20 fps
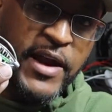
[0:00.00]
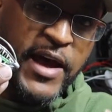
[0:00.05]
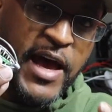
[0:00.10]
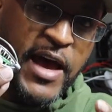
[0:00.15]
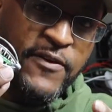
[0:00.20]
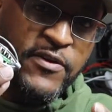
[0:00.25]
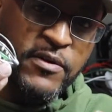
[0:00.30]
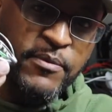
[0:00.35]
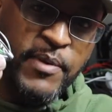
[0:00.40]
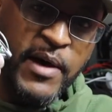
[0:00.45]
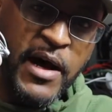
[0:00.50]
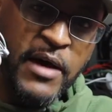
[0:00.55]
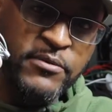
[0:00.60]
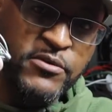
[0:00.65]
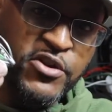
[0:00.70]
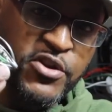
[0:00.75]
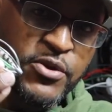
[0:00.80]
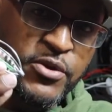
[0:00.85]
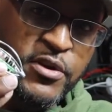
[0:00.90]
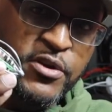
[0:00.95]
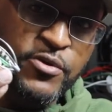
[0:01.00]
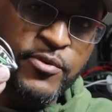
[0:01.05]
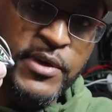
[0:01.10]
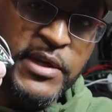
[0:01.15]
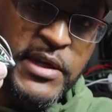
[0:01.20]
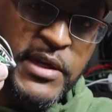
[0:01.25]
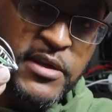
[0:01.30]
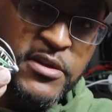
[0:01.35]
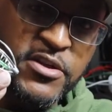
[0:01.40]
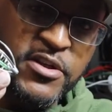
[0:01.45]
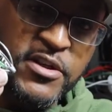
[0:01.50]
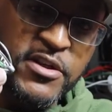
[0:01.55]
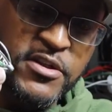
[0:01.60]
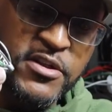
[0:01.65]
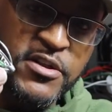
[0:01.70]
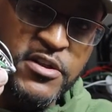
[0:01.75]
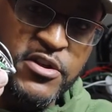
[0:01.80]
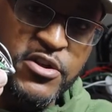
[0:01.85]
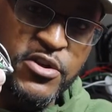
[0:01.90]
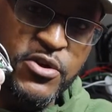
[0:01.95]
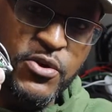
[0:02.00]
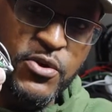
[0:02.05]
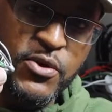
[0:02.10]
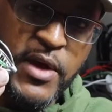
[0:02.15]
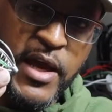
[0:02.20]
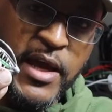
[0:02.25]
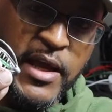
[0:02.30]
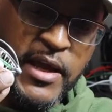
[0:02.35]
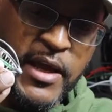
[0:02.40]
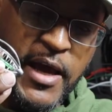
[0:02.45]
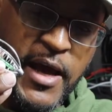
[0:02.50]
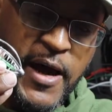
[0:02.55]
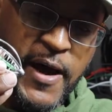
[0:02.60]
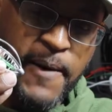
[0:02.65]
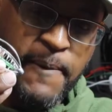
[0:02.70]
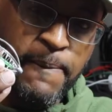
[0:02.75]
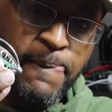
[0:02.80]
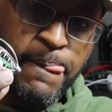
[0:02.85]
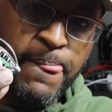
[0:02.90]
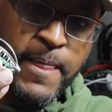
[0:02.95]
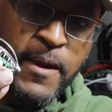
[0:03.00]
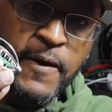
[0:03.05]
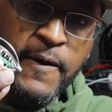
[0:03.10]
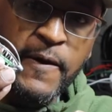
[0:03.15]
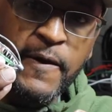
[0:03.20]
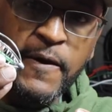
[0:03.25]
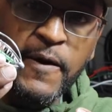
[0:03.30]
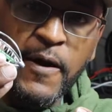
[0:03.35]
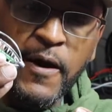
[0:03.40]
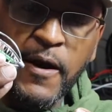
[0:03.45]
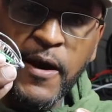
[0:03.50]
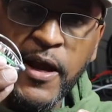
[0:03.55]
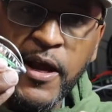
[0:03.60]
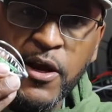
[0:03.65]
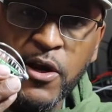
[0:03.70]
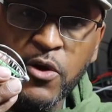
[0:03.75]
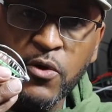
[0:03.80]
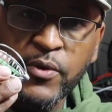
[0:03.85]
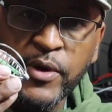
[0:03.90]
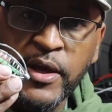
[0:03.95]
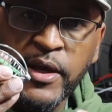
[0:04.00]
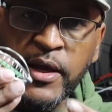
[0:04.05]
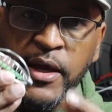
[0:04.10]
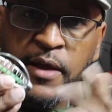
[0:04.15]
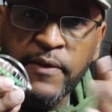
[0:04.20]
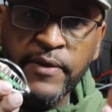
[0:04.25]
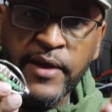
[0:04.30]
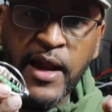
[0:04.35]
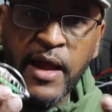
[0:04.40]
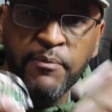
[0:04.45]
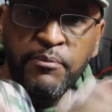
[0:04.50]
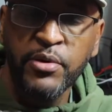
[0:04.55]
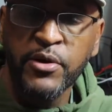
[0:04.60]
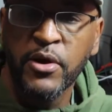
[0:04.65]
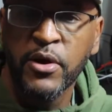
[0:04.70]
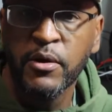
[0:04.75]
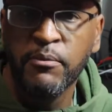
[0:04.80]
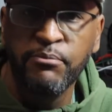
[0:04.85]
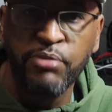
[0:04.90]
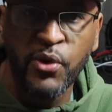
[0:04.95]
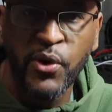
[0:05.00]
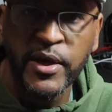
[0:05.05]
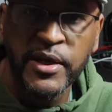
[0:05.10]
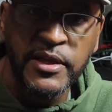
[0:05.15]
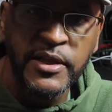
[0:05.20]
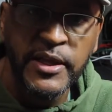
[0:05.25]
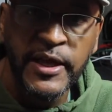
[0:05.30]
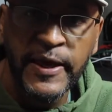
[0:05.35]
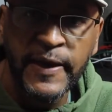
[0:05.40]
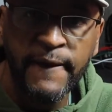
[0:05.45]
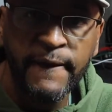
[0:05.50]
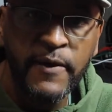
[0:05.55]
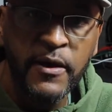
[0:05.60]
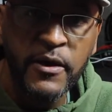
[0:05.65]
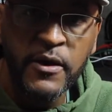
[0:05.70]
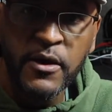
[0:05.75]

I have about 2 to 3 inches to a hair rig that I put on a boilie,